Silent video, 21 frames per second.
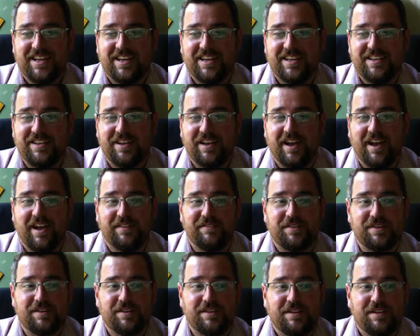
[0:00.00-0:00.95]
you have
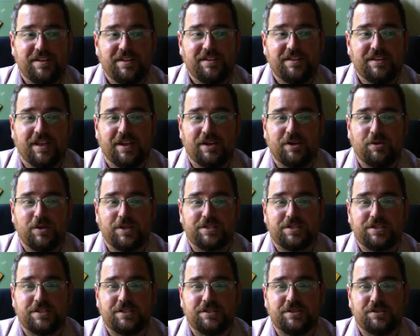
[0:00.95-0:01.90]
a lot of
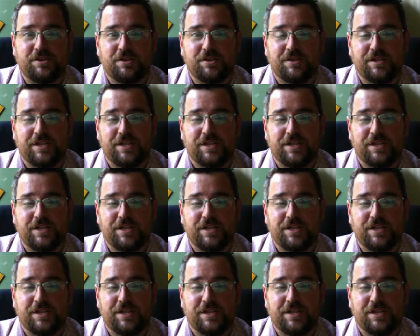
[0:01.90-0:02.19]
questions on